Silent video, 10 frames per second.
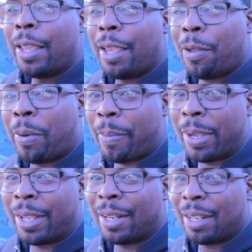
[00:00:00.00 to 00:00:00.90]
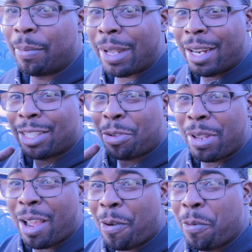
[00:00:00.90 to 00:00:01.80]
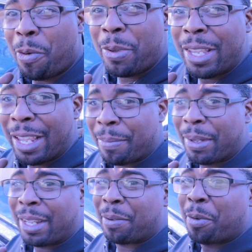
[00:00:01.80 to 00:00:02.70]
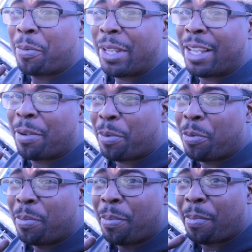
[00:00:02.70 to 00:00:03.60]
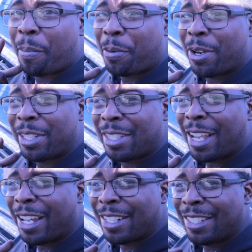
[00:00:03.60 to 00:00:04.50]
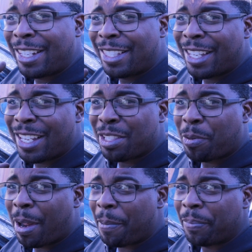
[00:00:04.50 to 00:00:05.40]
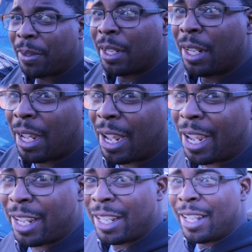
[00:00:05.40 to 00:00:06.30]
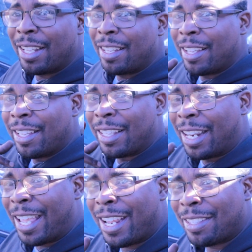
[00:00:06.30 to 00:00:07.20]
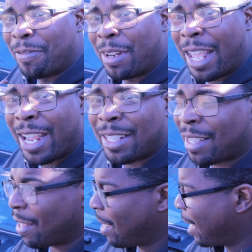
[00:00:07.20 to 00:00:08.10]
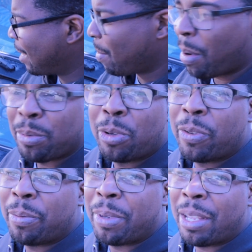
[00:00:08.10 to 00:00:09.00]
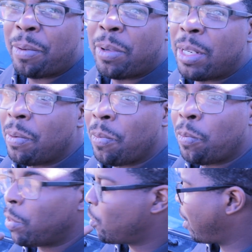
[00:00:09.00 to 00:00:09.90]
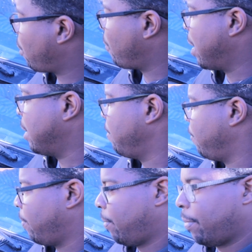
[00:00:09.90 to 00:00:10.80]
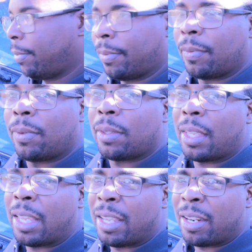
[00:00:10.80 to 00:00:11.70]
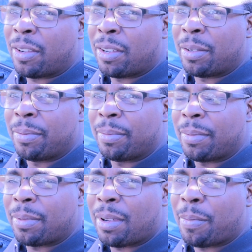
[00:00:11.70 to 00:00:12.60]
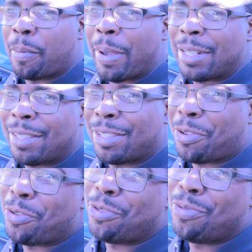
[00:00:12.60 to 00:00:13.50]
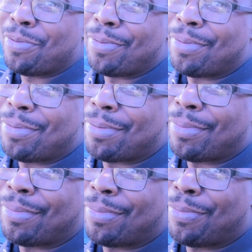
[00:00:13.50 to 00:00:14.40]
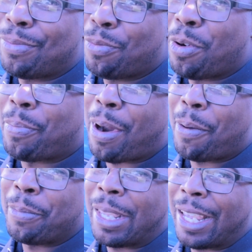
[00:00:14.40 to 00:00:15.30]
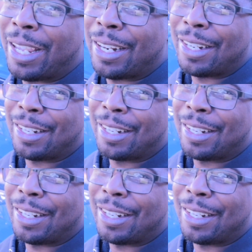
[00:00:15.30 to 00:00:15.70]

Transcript: Anyway, man, let me kind of show y'all where we at, man. Where we at up on my partner's Titus C10 swap. All right, last last last time I was over here, man, we we tried to crank it, and um, basically show you what problem we had.